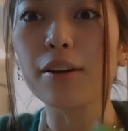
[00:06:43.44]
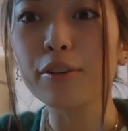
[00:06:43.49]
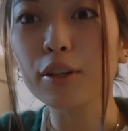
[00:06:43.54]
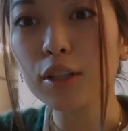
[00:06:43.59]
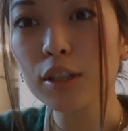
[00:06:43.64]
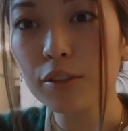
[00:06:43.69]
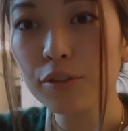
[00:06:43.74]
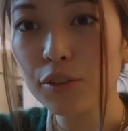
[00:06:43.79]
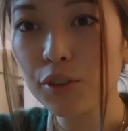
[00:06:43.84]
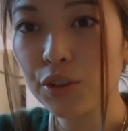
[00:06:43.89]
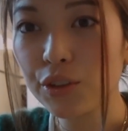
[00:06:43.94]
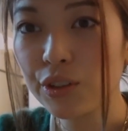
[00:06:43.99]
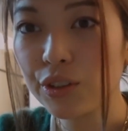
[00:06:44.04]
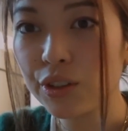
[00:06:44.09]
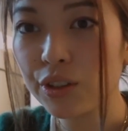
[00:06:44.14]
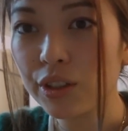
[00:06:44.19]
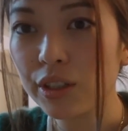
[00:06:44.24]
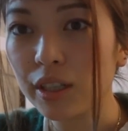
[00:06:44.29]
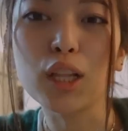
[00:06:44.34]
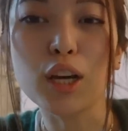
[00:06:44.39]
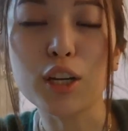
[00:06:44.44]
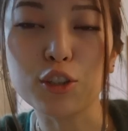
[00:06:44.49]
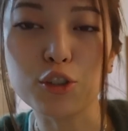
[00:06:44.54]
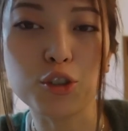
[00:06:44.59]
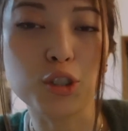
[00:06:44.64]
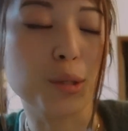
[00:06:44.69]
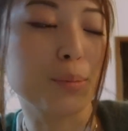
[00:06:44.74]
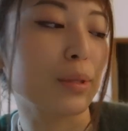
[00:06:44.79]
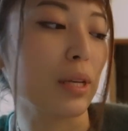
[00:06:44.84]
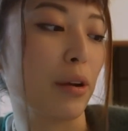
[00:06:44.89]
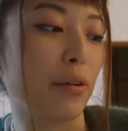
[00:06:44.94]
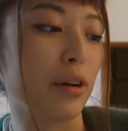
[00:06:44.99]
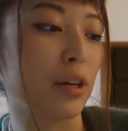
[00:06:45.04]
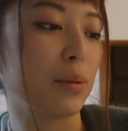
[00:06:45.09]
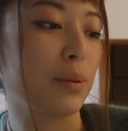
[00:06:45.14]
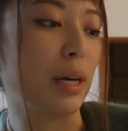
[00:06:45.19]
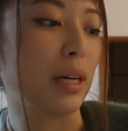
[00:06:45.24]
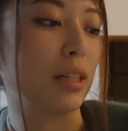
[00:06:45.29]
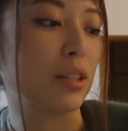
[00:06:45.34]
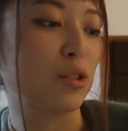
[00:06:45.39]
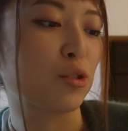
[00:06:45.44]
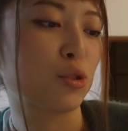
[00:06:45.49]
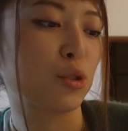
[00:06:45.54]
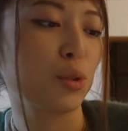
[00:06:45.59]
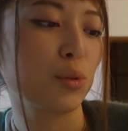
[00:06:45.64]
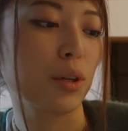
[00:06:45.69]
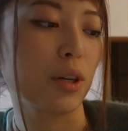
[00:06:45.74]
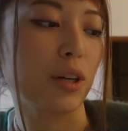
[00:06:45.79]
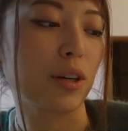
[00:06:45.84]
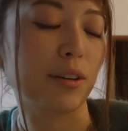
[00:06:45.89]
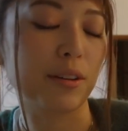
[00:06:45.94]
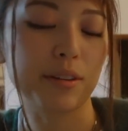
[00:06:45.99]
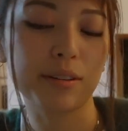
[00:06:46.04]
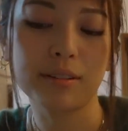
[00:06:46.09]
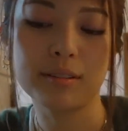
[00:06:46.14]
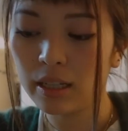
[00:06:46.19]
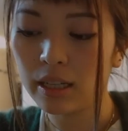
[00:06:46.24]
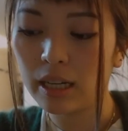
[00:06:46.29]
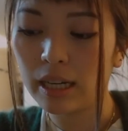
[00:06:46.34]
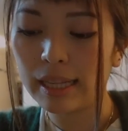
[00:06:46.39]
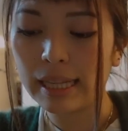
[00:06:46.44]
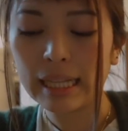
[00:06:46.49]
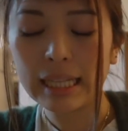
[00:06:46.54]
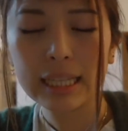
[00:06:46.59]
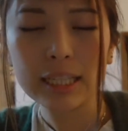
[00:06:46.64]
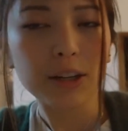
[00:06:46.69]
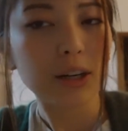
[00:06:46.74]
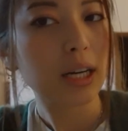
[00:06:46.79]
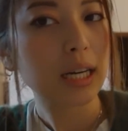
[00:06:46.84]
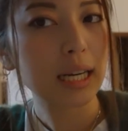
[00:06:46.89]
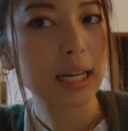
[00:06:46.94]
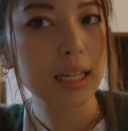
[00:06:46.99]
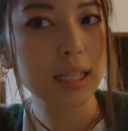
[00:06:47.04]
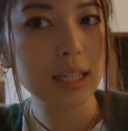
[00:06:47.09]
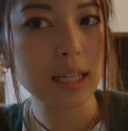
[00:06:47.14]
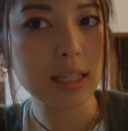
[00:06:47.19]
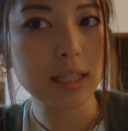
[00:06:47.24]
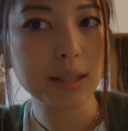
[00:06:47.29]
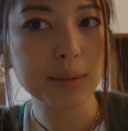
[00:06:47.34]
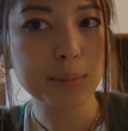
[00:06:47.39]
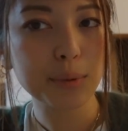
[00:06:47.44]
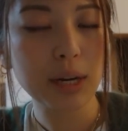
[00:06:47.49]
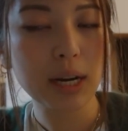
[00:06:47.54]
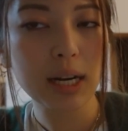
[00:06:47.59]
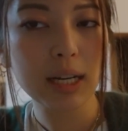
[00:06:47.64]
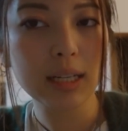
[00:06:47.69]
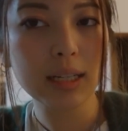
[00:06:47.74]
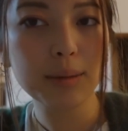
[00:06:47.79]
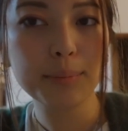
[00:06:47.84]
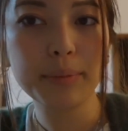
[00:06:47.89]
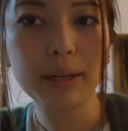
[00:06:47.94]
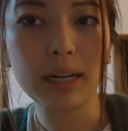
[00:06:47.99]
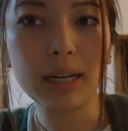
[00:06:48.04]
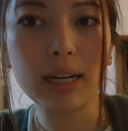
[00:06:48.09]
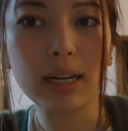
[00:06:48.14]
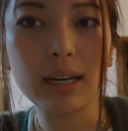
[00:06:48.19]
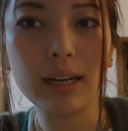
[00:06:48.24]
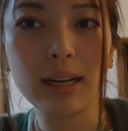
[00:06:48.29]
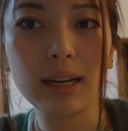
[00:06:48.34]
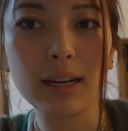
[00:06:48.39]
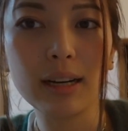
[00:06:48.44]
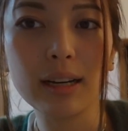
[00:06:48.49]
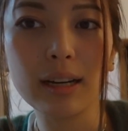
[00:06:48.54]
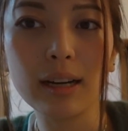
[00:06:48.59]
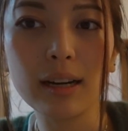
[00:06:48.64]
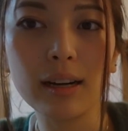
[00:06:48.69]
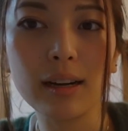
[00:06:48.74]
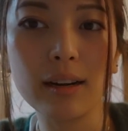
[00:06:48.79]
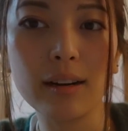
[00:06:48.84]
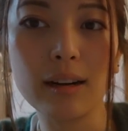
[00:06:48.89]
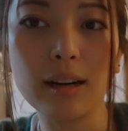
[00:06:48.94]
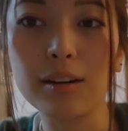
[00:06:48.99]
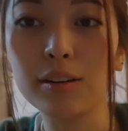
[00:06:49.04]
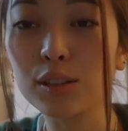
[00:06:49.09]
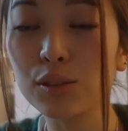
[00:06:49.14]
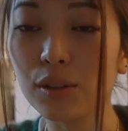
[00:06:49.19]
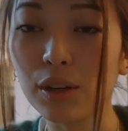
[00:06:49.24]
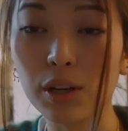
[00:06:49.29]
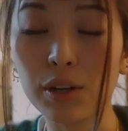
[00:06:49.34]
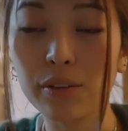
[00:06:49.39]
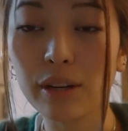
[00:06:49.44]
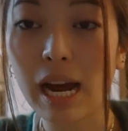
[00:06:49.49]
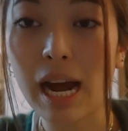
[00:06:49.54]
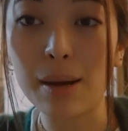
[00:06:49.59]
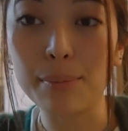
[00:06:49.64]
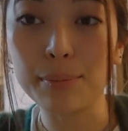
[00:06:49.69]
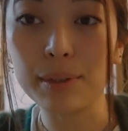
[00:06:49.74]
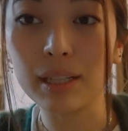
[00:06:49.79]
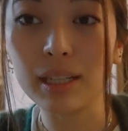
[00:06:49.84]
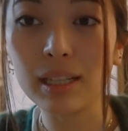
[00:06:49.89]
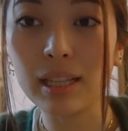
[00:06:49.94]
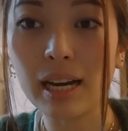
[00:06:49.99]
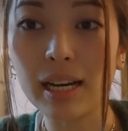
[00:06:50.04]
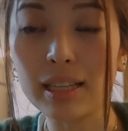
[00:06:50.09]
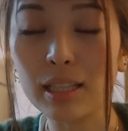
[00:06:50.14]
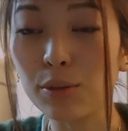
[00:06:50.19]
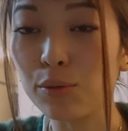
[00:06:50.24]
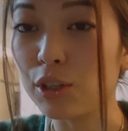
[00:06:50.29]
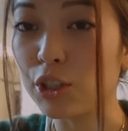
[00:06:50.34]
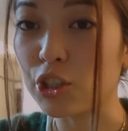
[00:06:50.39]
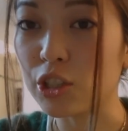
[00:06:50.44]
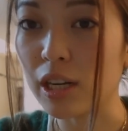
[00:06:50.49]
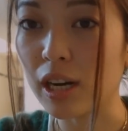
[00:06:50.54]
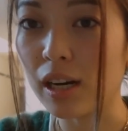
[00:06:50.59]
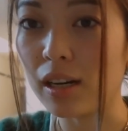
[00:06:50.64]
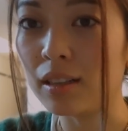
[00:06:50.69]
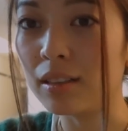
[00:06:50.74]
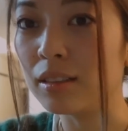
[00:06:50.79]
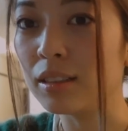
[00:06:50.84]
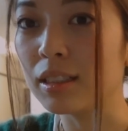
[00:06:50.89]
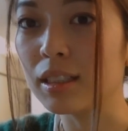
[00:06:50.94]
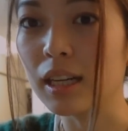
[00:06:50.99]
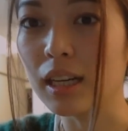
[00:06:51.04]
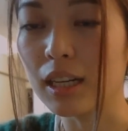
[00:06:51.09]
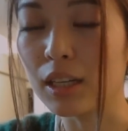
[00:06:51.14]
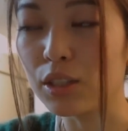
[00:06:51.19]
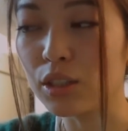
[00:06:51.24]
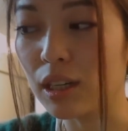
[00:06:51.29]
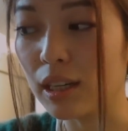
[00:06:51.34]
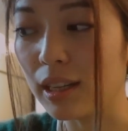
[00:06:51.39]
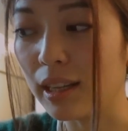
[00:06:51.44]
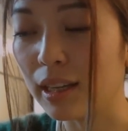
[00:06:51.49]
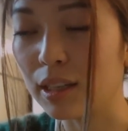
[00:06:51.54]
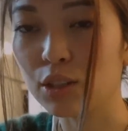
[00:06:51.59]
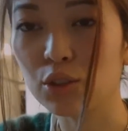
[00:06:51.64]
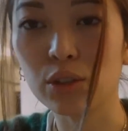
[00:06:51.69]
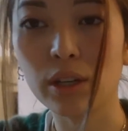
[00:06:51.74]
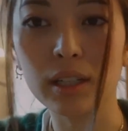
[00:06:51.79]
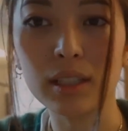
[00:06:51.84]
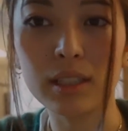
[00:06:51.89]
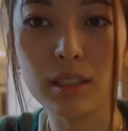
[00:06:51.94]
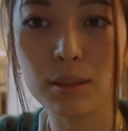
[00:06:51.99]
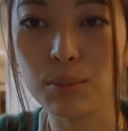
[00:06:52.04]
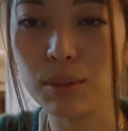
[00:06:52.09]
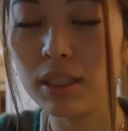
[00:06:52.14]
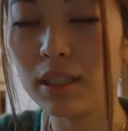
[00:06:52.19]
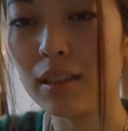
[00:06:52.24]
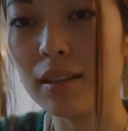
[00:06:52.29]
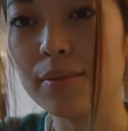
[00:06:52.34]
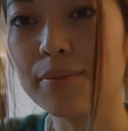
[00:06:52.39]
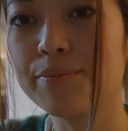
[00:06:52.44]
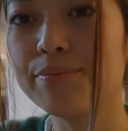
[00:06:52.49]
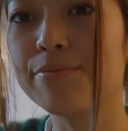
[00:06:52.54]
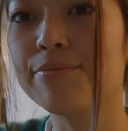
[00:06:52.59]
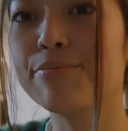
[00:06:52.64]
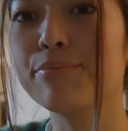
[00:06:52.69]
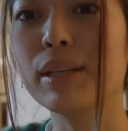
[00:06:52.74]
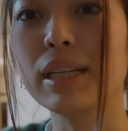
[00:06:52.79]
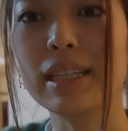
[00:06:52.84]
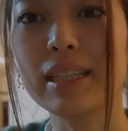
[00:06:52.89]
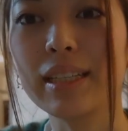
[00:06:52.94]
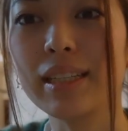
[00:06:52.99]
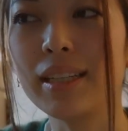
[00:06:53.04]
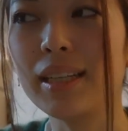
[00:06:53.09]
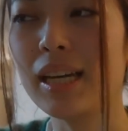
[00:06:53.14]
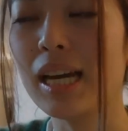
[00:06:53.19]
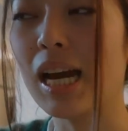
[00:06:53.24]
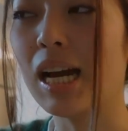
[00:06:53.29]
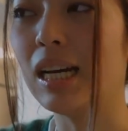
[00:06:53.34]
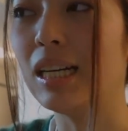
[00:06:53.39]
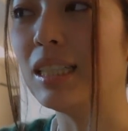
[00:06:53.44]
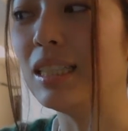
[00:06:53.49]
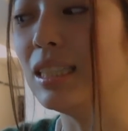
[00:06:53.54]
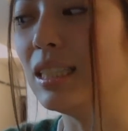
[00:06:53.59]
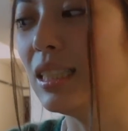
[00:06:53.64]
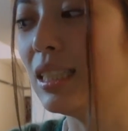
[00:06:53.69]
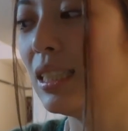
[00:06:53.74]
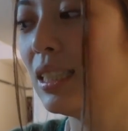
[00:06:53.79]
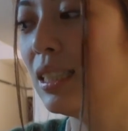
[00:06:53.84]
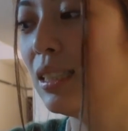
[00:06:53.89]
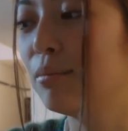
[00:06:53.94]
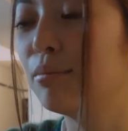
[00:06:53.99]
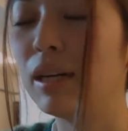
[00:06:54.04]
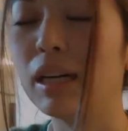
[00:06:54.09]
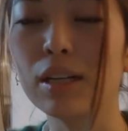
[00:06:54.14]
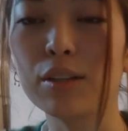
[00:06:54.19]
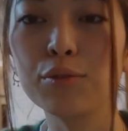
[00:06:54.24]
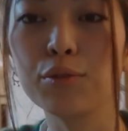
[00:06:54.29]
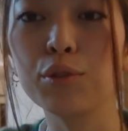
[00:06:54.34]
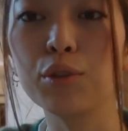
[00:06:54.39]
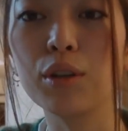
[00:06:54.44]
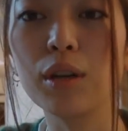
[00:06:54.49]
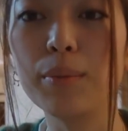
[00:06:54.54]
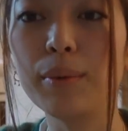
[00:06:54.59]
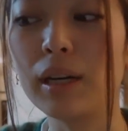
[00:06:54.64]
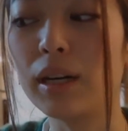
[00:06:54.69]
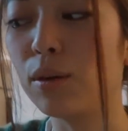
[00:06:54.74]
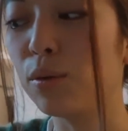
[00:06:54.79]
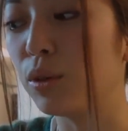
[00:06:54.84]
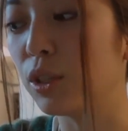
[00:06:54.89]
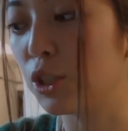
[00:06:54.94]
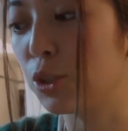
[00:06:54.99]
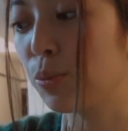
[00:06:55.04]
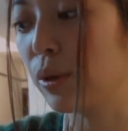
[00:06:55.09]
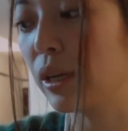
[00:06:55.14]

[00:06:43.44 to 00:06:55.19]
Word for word: if you're looking for laundry strips I recommend it's Tru Earth I think they're a Canadian brand but I was very happy that they reached out again I, I like try to be picky and mindful about which